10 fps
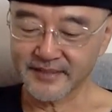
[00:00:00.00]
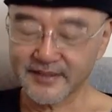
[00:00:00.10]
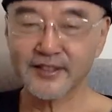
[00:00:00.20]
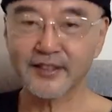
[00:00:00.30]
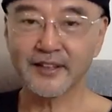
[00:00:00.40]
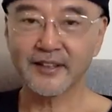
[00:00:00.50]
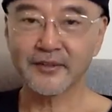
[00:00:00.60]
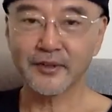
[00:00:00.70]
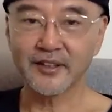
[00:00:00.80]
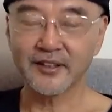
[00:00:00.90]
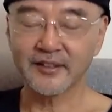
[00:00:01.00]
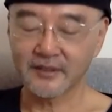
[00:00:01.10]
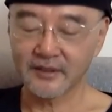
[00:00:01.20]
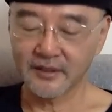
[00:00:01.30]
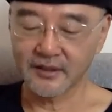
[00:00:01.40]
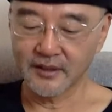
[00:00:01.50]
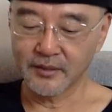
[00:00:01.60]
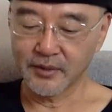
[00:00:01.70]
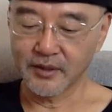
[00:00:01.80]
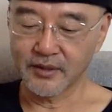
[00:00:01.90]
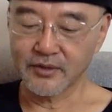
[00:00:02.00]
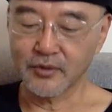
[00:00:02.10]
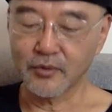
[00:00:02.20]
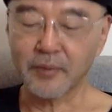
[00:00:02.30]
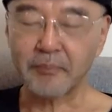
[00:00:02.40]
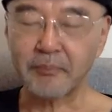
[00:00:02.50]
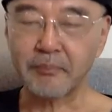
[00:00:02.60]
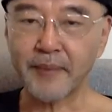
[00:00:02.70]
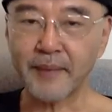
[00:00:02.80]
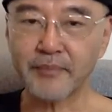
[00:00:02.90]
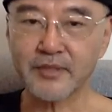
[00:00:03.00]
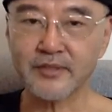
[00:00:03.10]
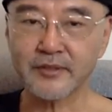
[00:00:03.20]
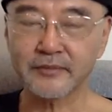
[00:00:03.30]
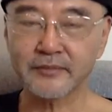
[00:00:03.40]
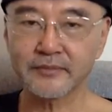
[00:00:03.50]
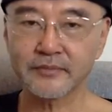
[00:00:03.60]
Silly, really, because the word baptism